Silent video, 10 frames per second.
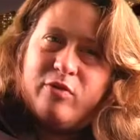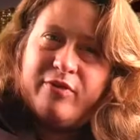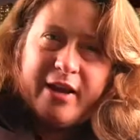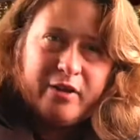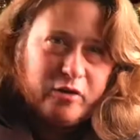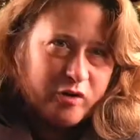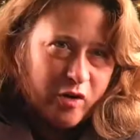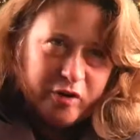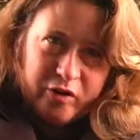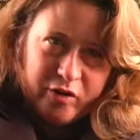providers
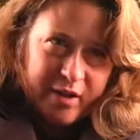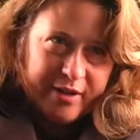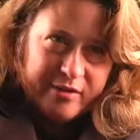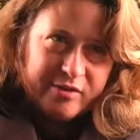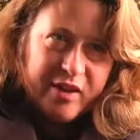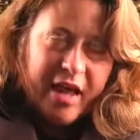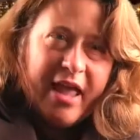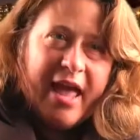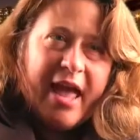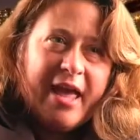are your clients,
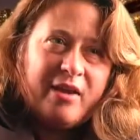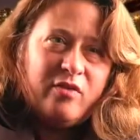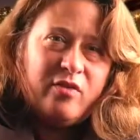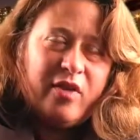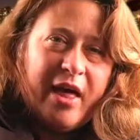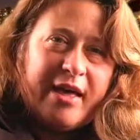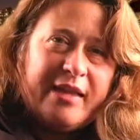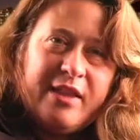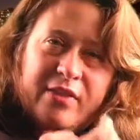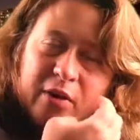and
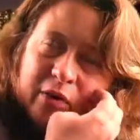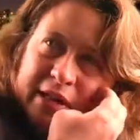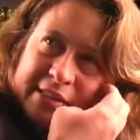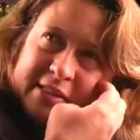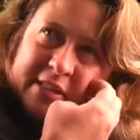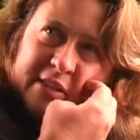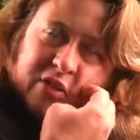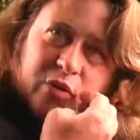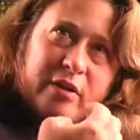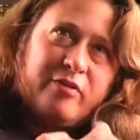that there isn't
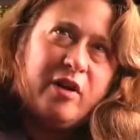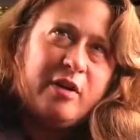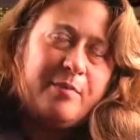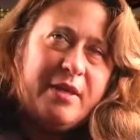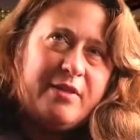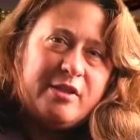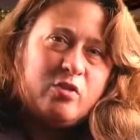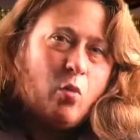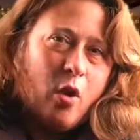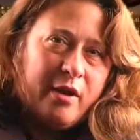sort of going to be
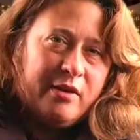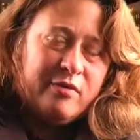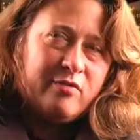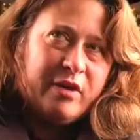this one